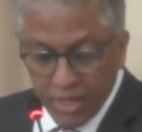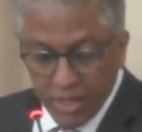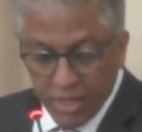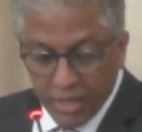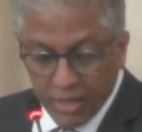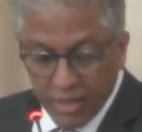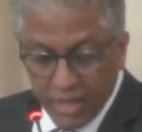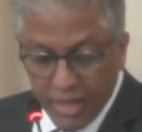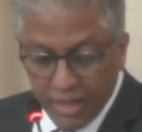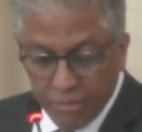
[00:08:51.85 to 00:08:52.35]

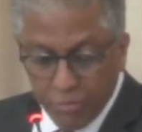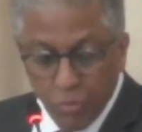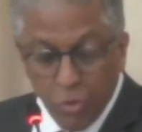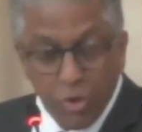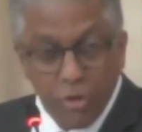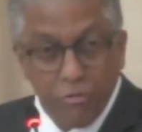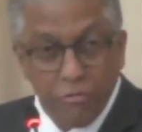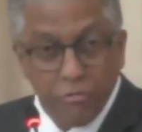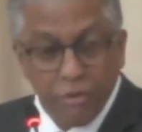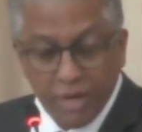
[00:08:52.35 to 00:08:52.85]
and that
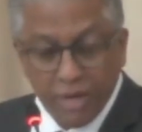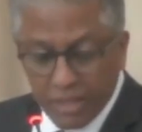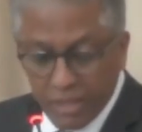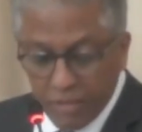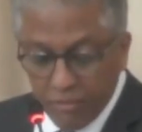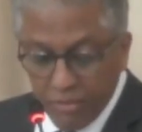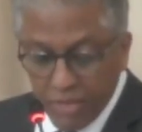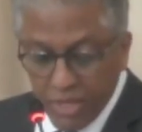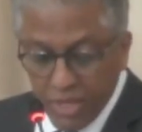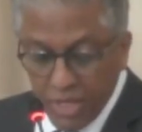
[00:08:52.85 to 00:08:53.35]
more
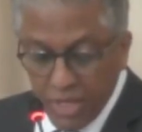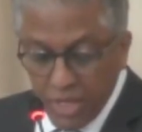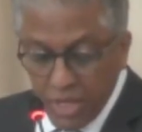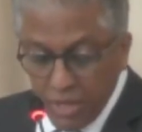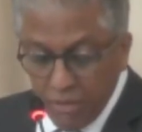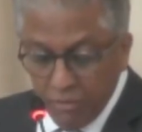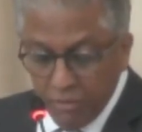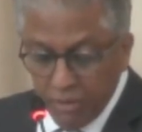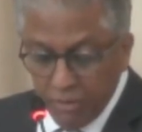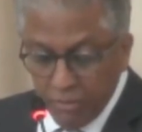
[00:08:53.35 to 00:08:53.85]
effectively
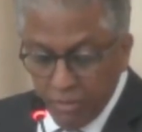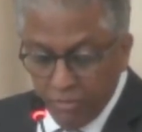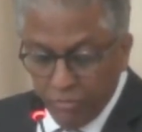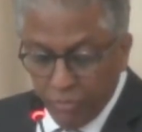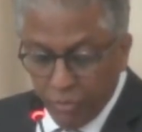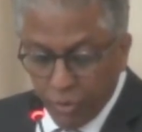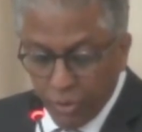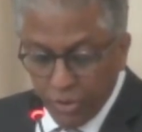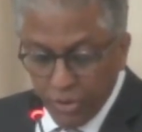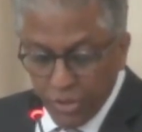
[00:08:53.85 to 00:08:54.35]
even
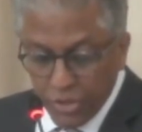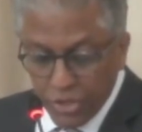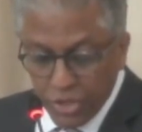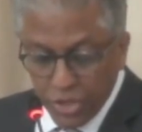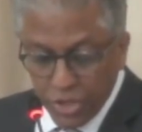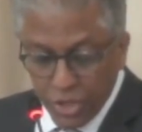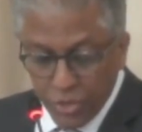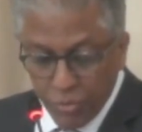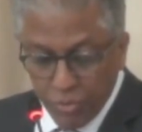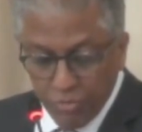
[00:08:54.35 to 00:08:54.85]
before the
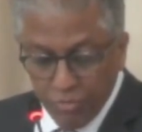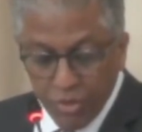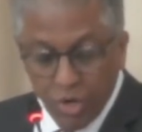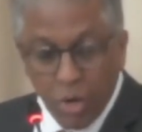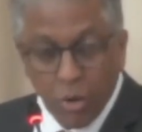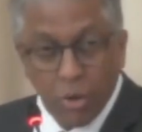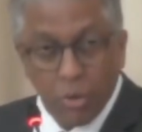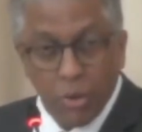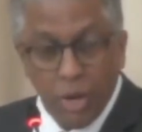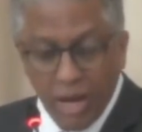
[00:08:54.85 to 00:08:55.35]
stage we've
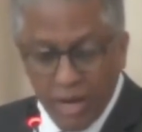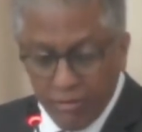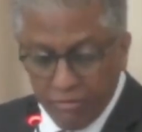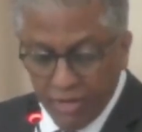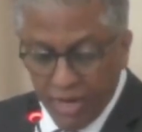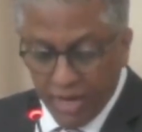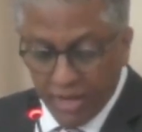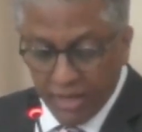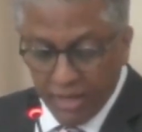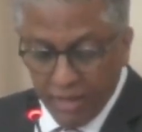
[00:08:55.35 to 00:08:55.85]
now arrived
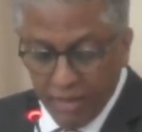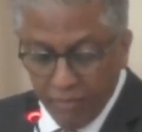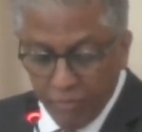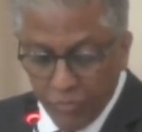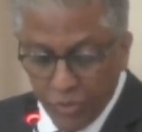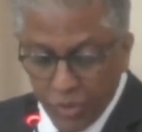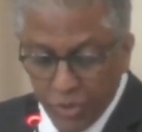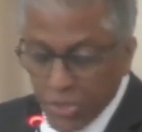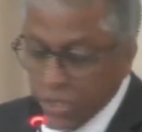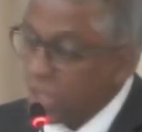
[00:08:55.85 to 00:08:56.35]
at
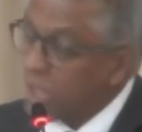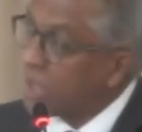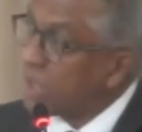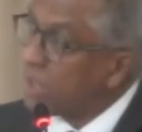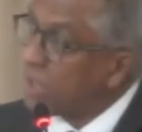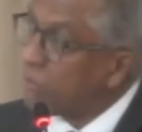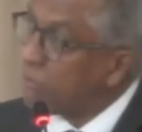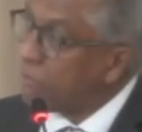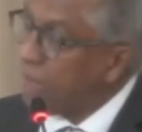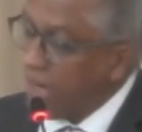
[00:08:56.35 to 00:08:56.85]
to seek
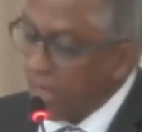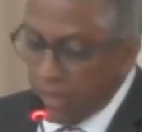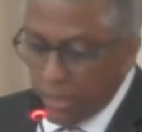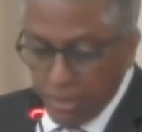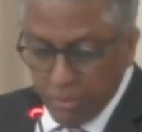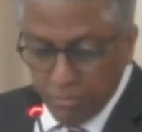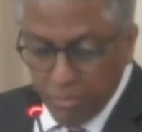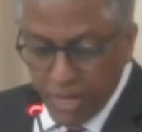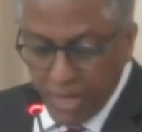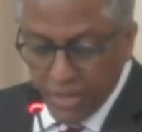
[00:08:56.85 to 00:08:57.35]
the
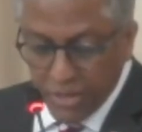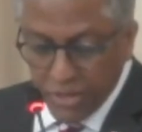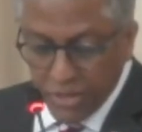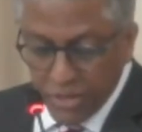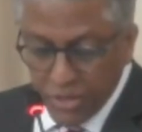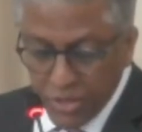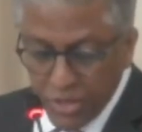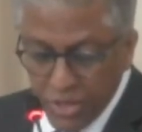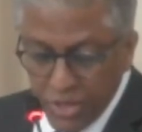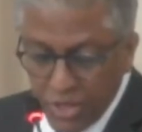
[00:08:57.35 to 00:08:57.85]
final
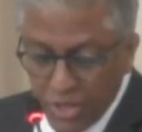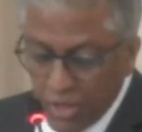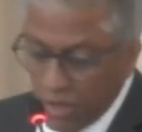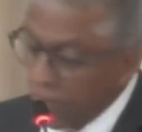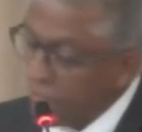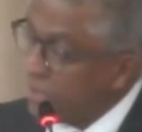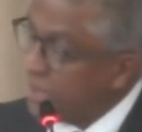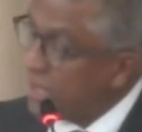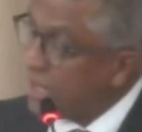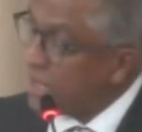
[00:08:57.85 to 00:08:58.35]
passage
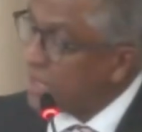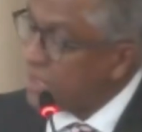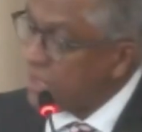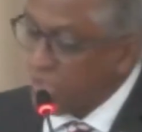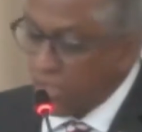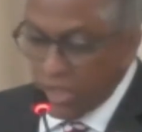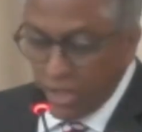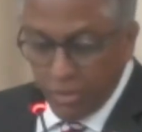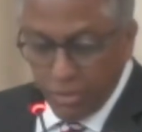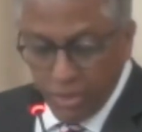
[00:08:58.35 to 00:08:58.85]
of the
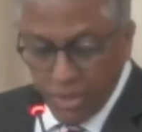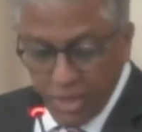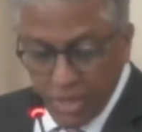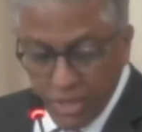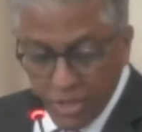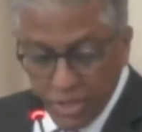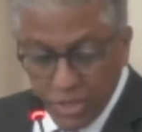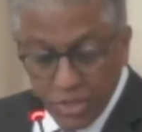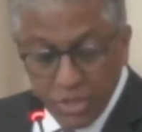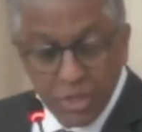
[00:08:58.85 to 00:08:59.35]
necessary
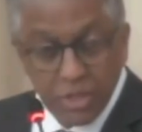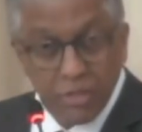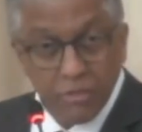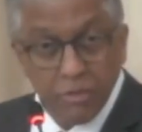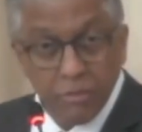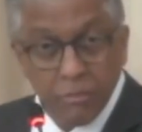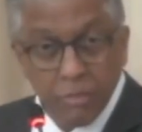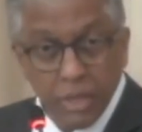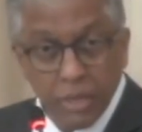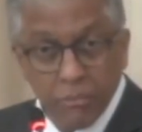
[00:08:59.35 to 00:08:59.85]
legislative
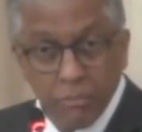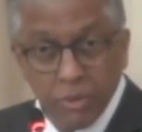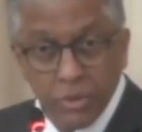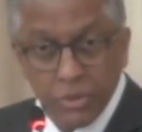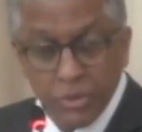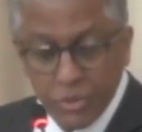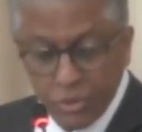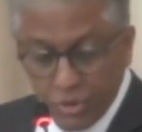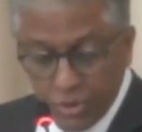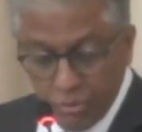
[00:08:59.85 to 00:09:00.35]

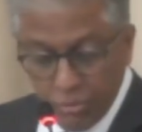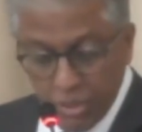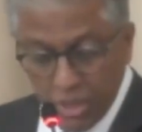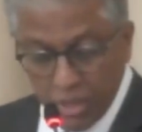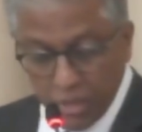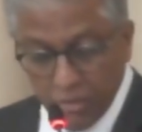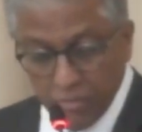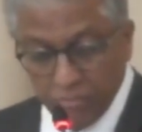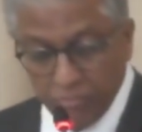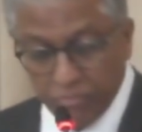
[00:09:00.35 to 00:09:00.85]
amendments to the
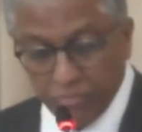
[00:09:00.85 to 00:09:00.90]
bill.